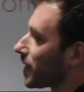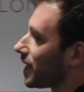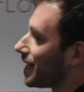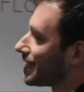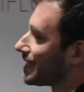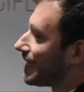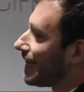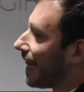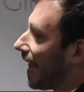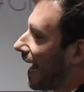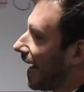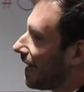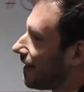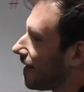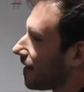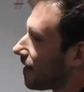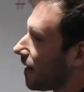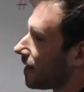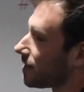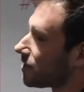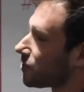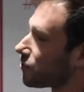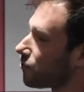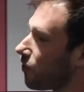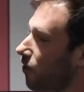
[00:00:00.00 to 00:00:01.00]
slide that
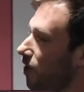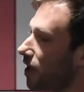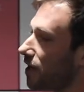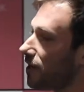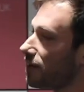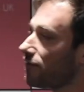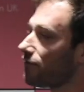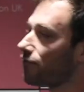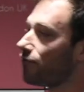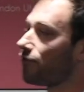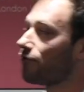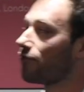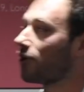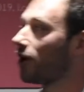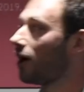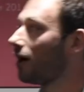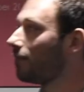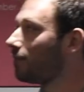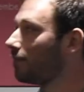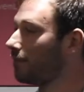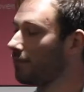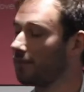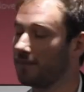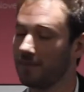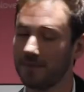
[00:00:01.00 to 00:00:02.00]
I stolen
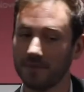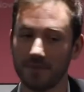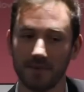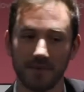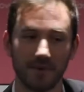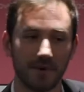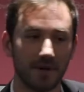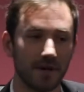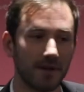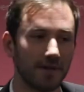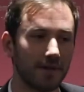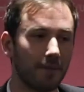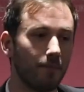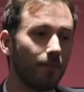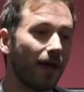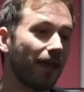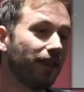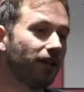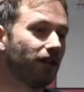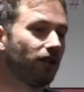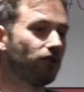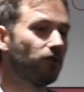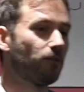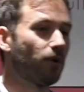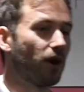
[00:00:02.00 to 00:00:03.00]
from the
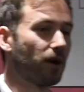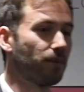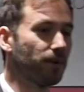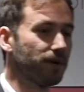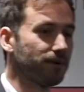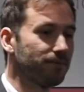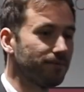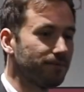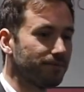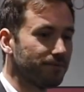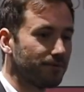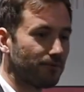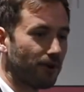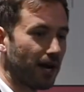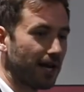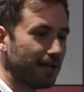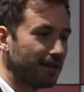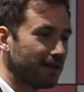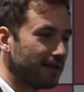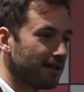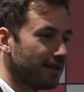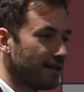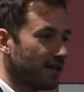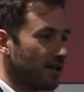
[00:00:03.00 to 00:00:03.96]
medical department, right?